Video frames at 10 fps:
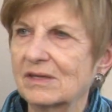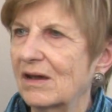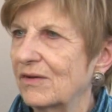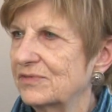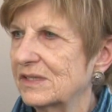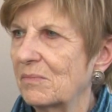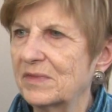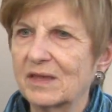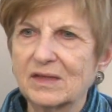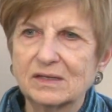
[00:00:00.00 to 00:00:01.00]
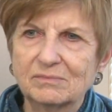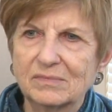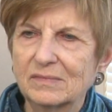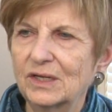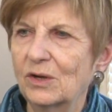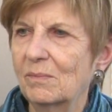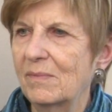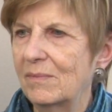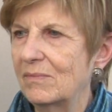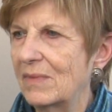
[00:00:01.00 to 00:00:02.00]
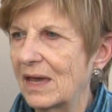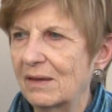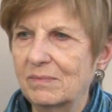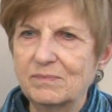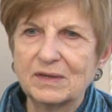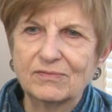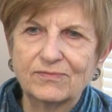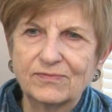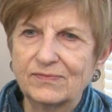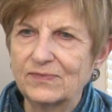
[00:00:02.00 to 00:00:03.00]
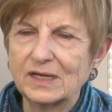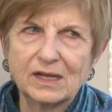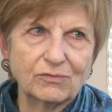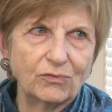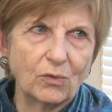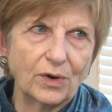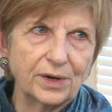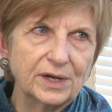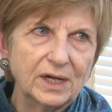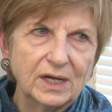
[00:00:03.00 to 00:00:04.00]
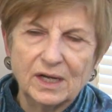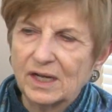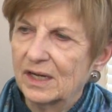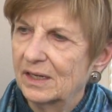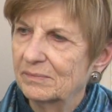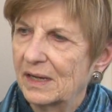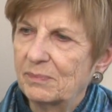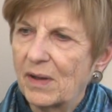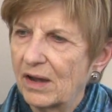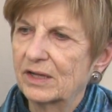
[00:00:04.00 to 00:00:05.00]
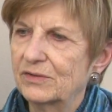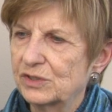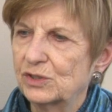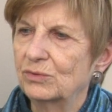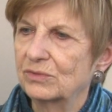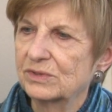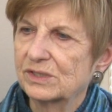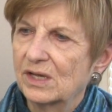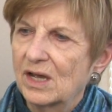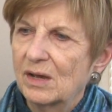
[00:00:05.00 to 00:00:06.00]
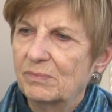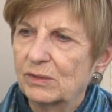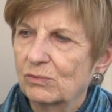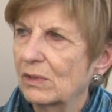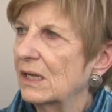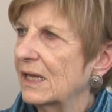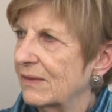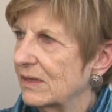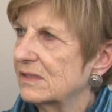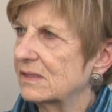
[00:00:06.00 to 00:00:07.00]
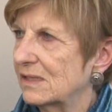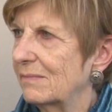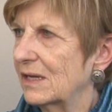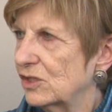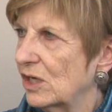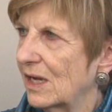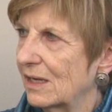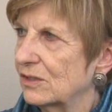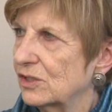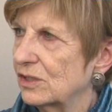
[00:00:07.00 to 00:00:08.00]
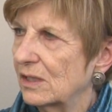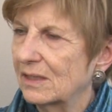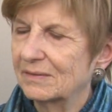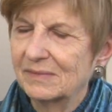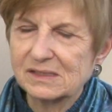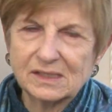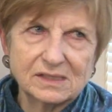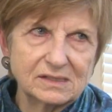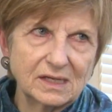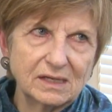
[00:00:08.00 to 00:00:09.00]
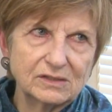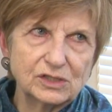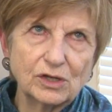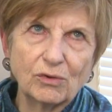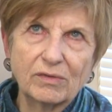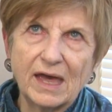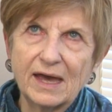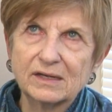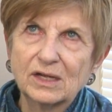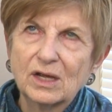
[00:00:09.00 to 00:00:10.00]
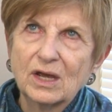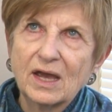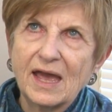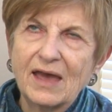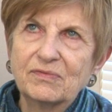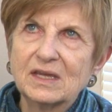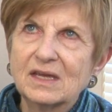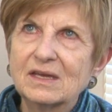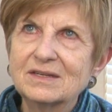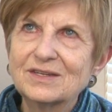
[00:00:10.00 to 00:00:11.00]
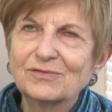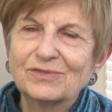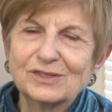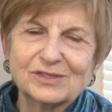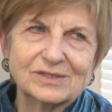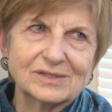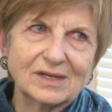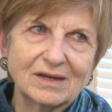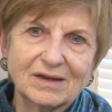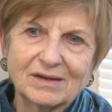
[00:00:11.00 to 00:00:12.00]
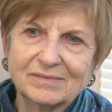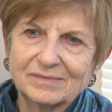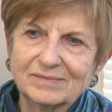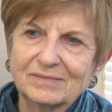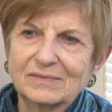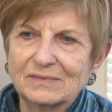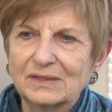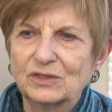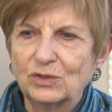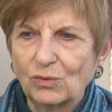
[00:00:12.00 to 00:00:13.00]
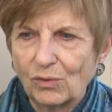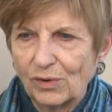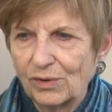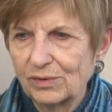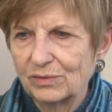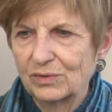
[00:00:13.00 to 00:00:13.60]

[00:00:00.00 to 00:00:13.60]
of something that may be fitting for a pocket of students, but really the systemic change, as Linda said, so that at the end of this, your